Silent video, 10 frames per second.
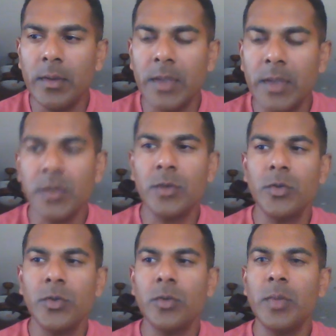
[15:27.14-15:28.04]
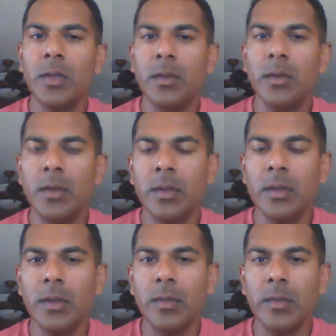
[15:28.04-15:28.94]
That's also been
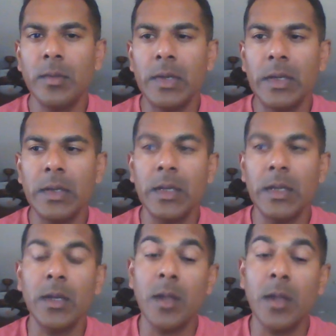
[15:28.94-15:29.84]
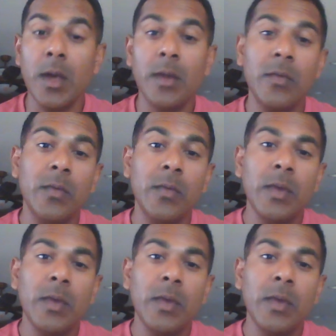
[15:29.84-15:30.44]
getting a lot of